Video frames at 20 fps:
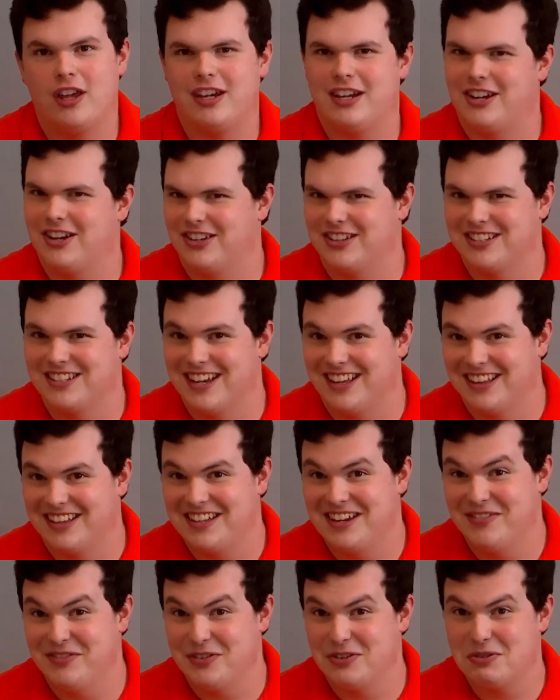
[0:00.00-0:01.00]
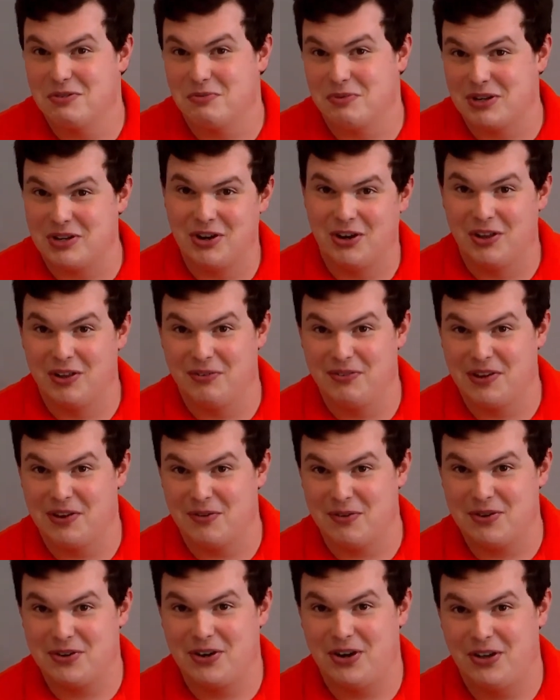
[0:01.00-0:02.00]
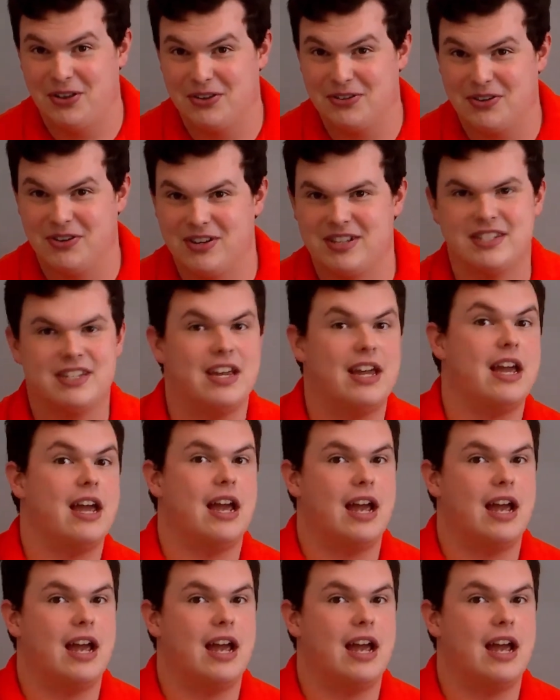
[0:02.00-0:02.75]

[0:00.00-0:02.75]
You couldn't tell the difference between cauliflower and collard greens.